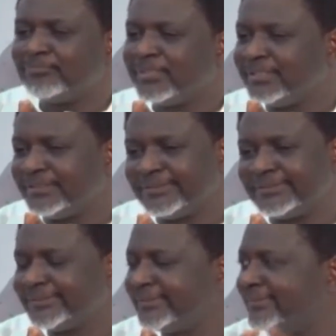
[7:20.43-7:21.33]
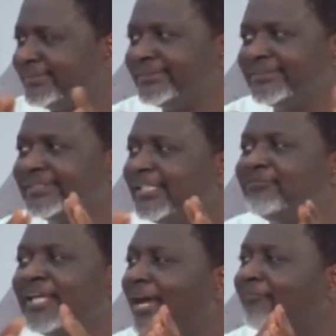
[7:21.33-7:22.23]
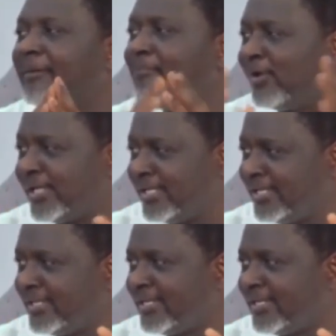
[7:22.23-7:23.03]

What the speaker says: Please, if they have the money